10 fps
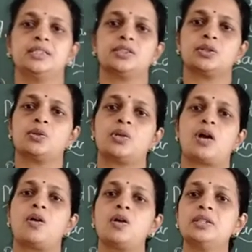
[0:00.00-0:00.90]
So
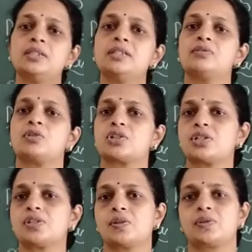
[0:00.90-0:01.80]
all the
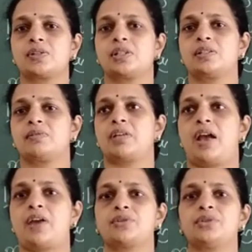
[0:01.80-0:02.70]
water sources we
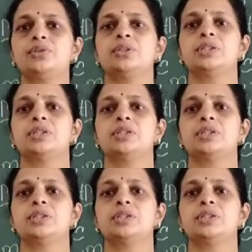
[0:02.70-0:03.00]
have to